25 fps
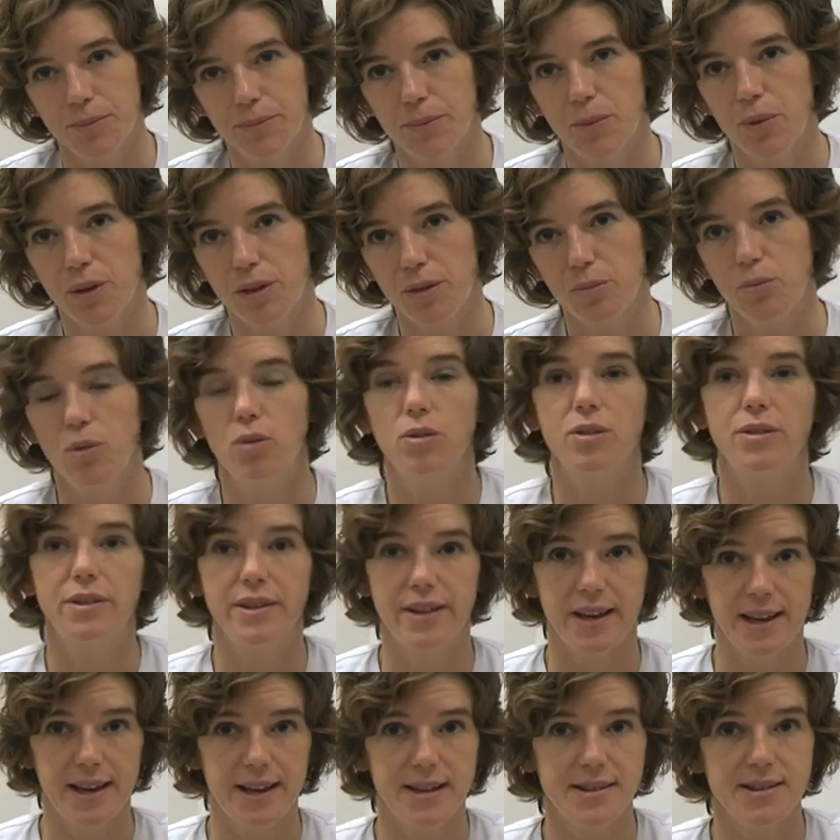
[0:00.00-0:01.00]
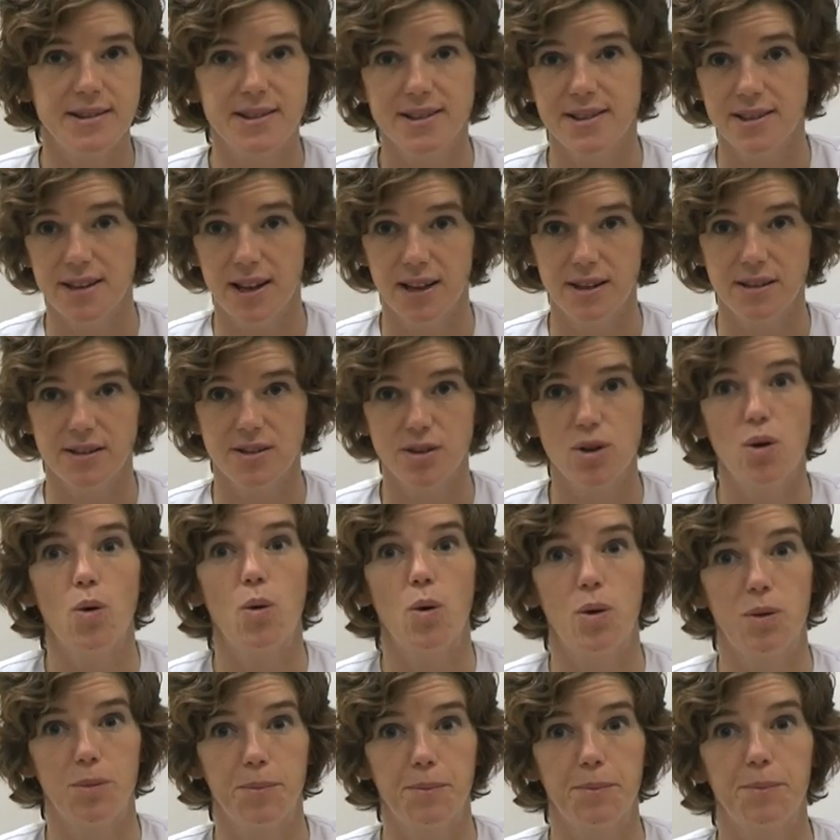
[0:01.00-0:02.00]
with blood tests and
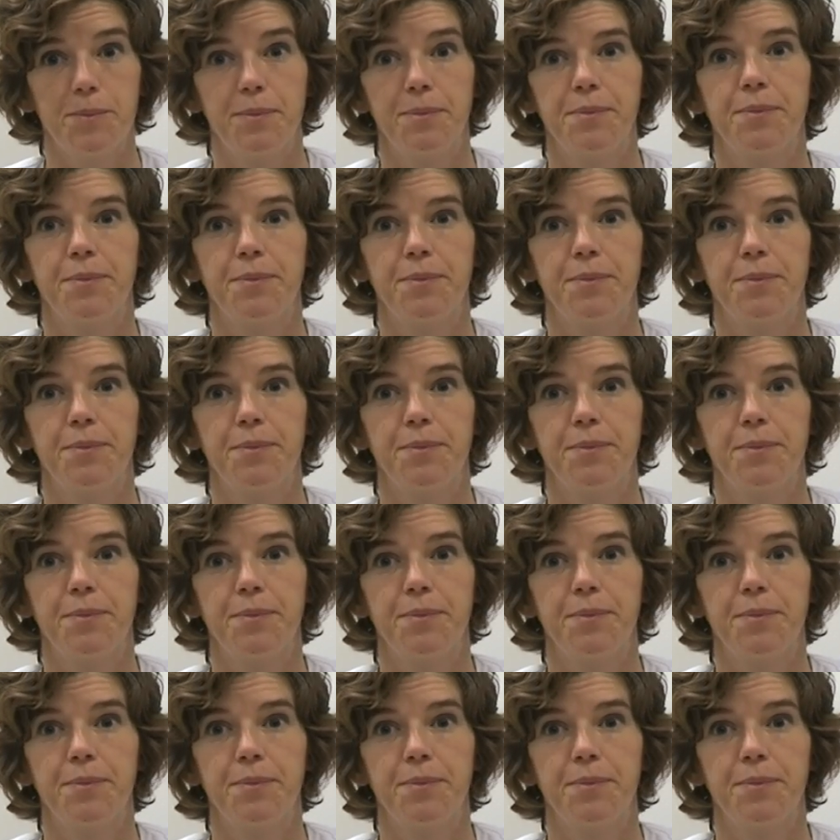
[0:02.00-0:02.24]
so on